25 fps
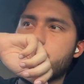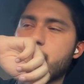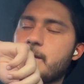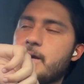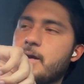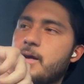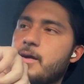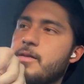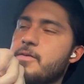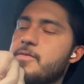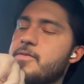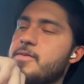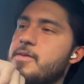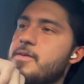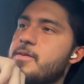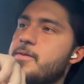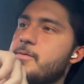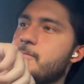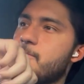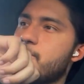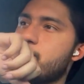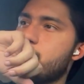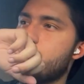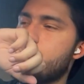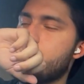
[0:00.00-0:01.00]
Honestly,
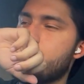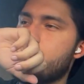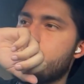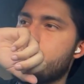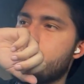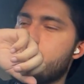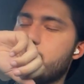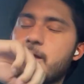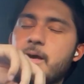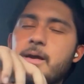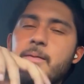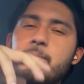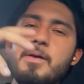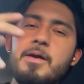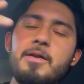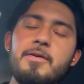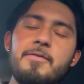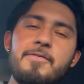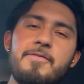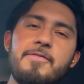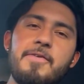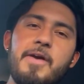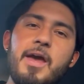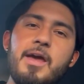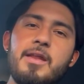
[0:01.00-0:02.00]
I'm not a
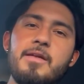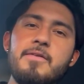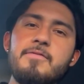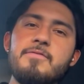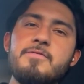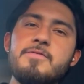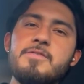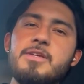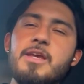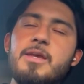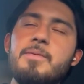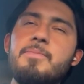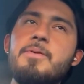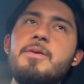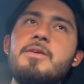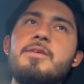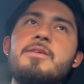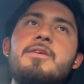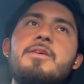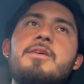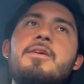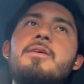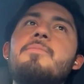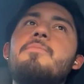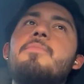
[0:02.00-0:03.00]
fan of
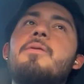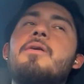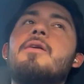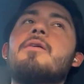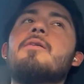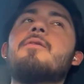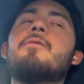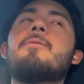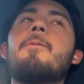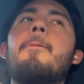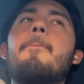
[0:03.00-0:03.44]
JPG, but